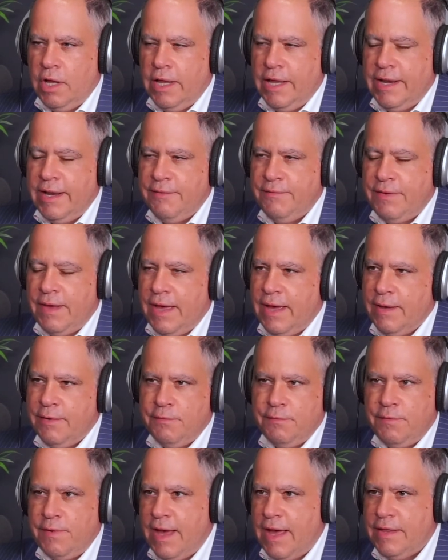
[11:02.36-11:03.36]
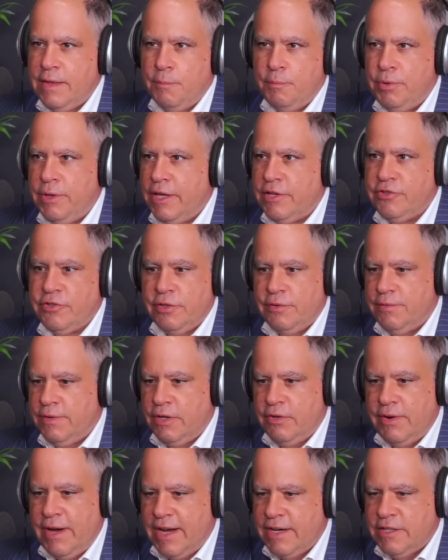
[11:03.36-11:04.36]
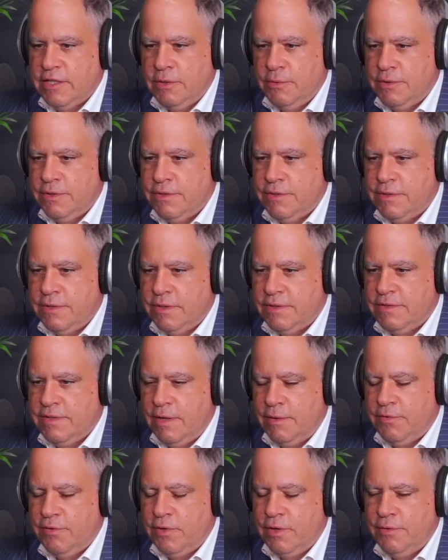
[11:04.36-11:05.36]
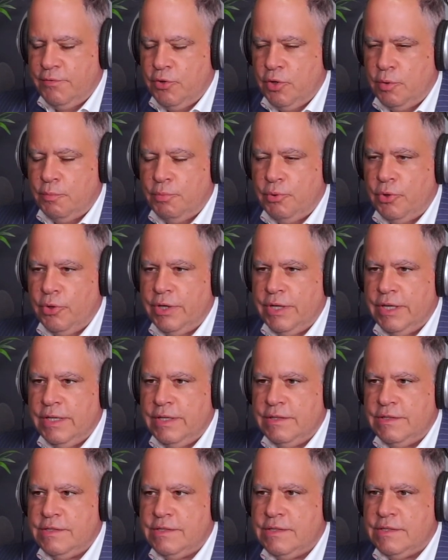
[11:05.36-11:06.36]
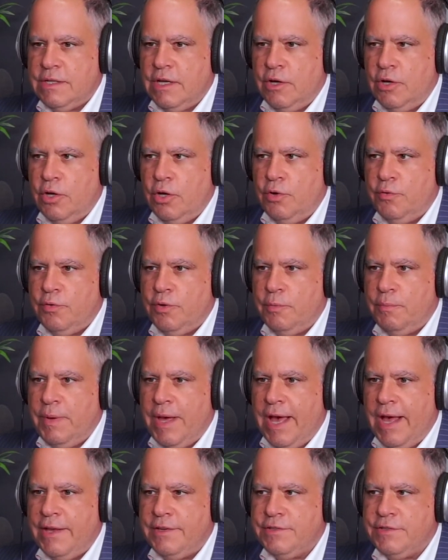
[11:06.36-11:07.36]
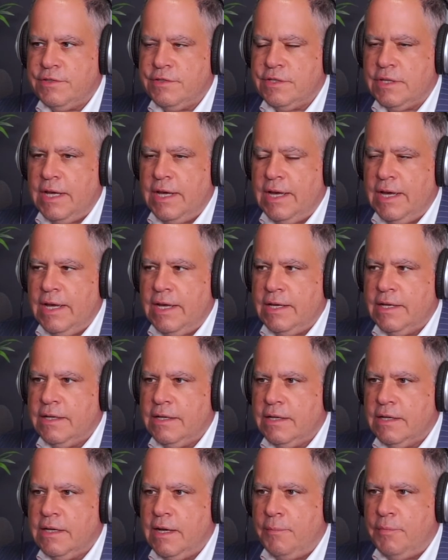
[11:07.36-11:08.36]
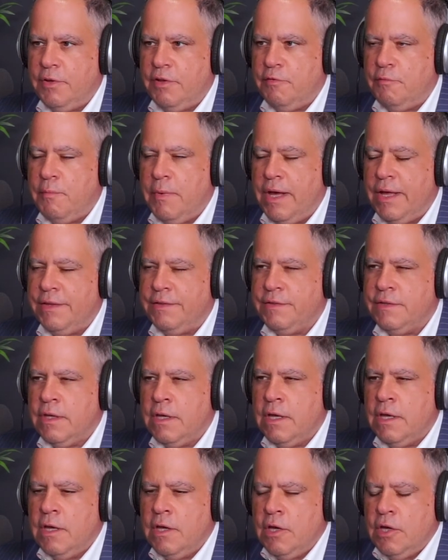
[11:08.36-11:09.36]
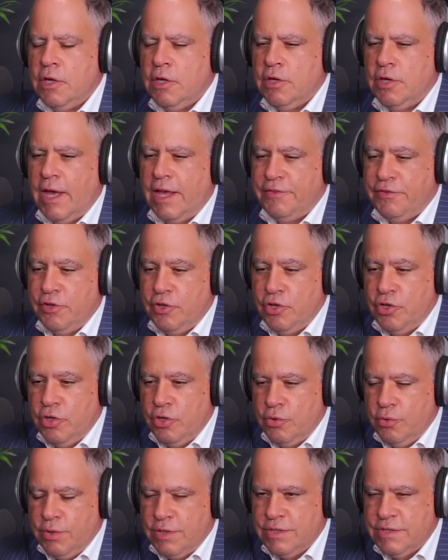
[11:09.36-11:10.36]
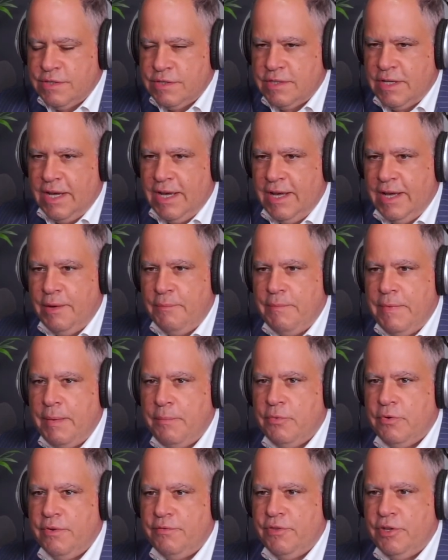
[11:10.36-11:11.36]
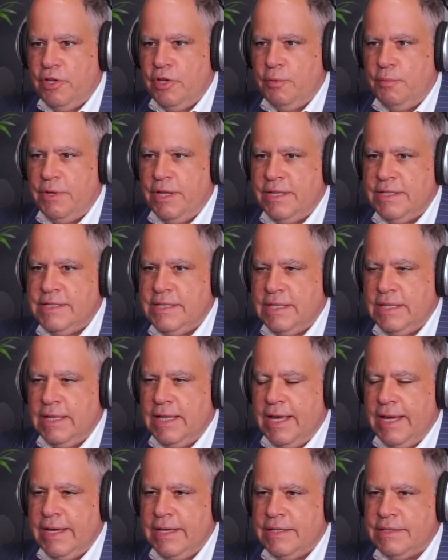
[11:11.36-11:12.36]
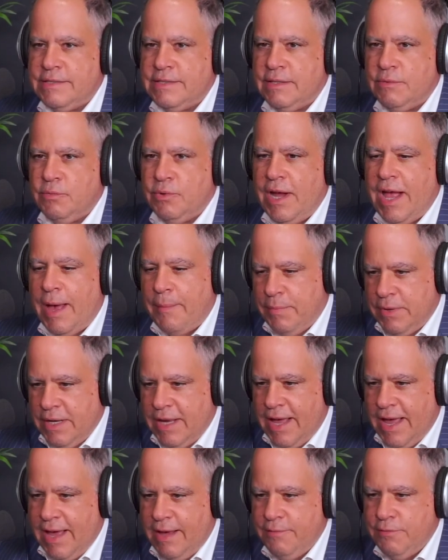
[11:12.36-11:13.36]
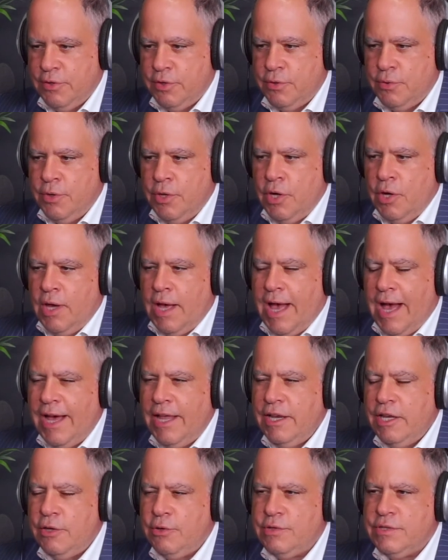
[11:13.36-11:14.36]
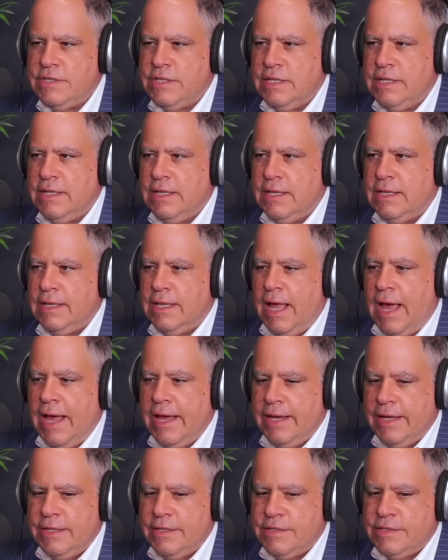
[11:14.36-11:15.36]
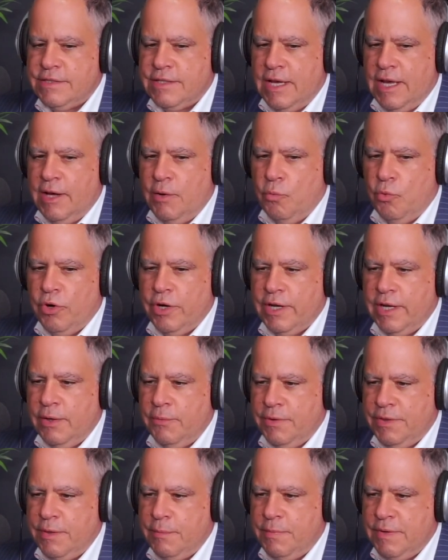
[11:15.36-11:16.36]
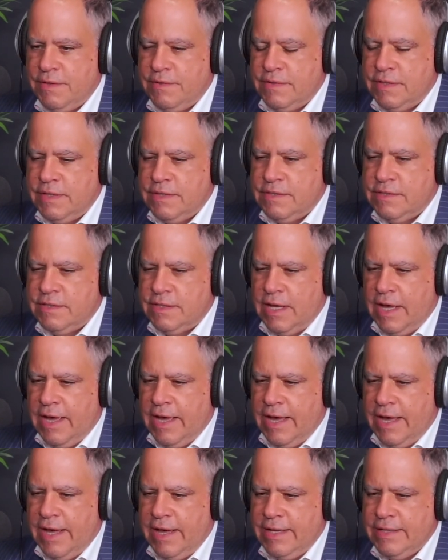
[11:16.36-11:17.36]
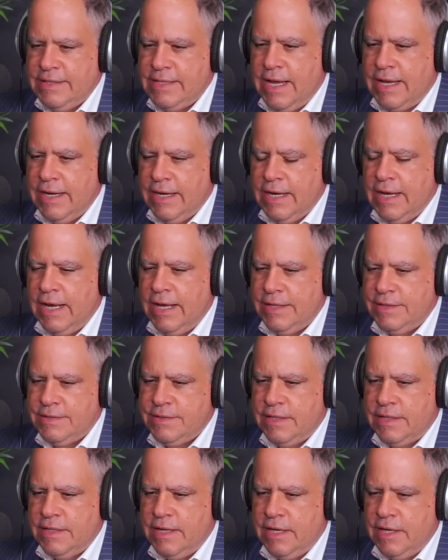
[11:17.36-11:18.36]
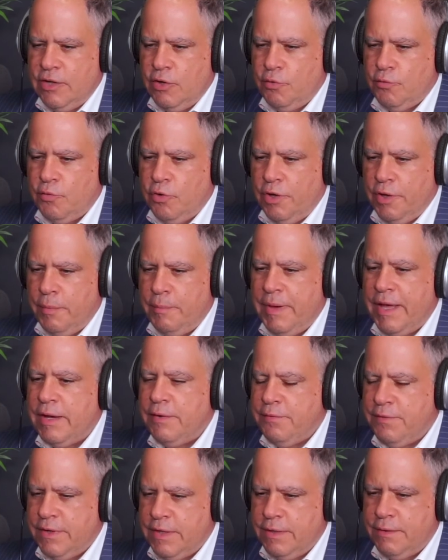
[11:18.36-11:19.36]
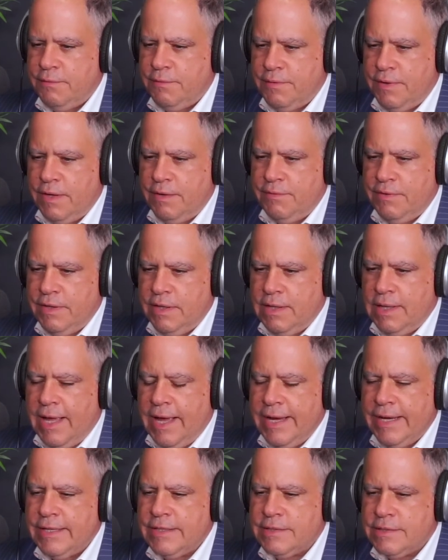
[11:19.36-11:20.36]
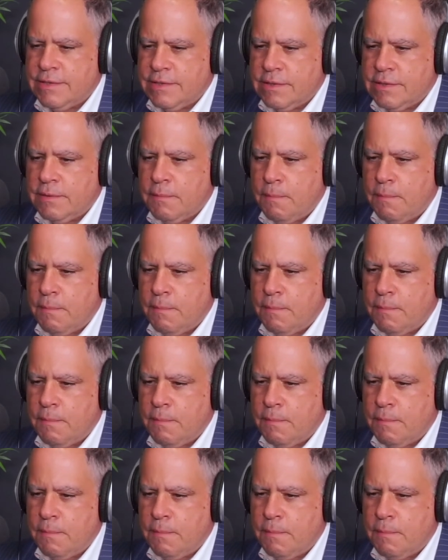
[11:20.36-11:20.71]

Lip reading: and I've had the pleasure of interacting with several of your employees over the past couple of months as the newest member of the Global IT Alliance, and we're happy to have you. How do you see the Alliance working with the business at Dynacons and overall the benefit of the Alliance?